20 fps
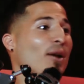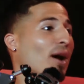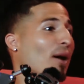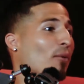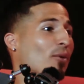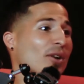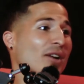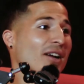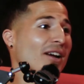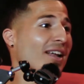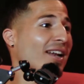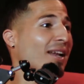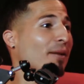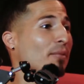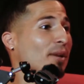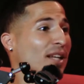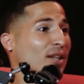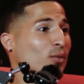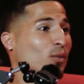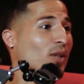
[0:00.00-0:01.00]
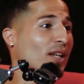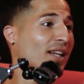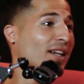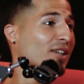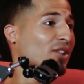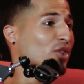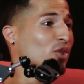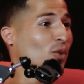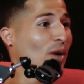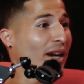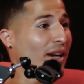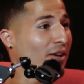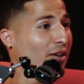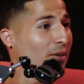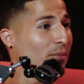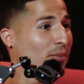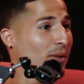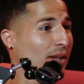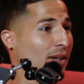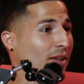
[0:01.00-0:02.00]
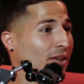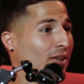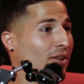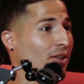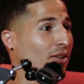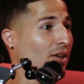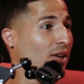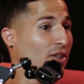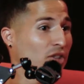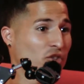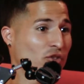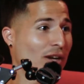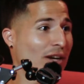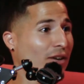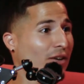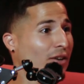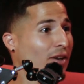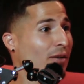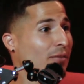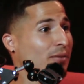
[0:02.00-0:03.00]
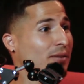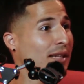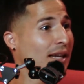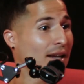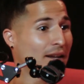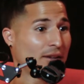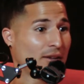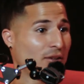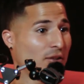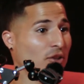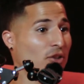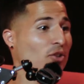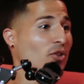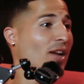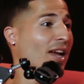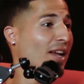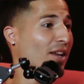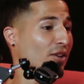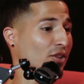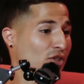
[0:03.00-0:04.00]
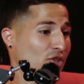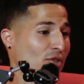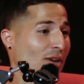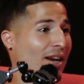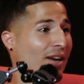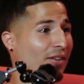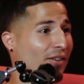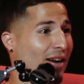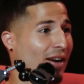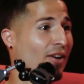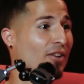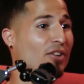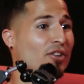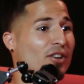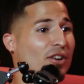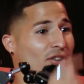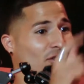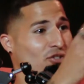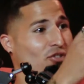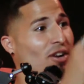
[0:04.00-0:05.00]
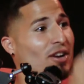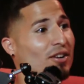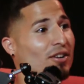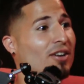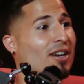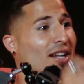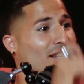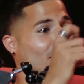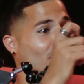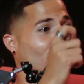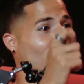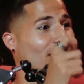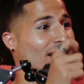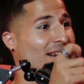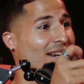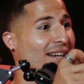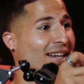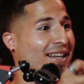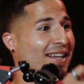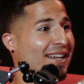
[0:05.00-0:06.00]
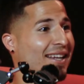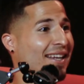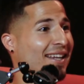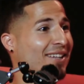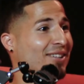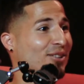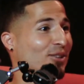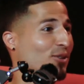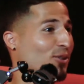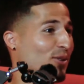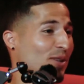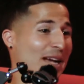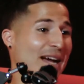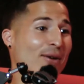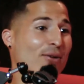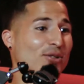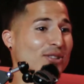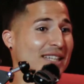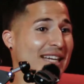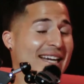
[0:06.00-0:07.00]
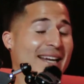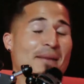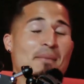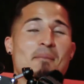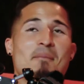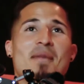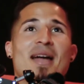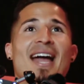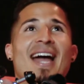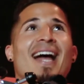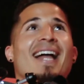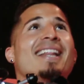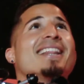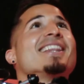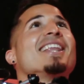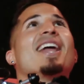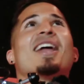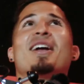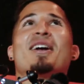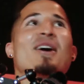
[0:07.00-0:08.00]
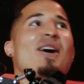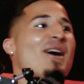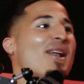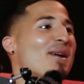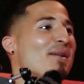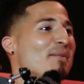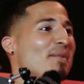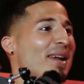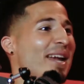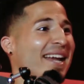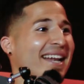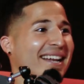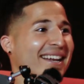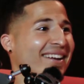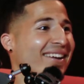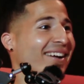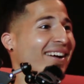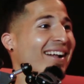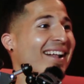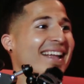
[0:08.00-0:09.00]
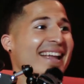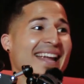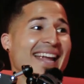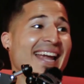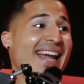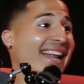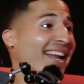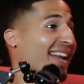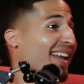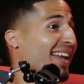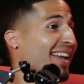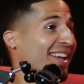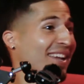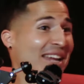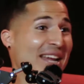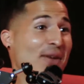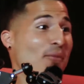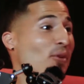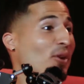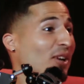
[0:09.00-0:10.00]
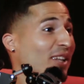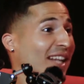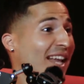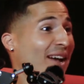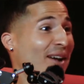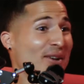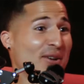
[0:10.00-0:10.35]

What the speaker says: I wouldn't have gone in, because we needed a striker up there, A striker comes out. You get your striker out and your other striker gets a red. So I was like, man, thank God I'm in, And it worked out.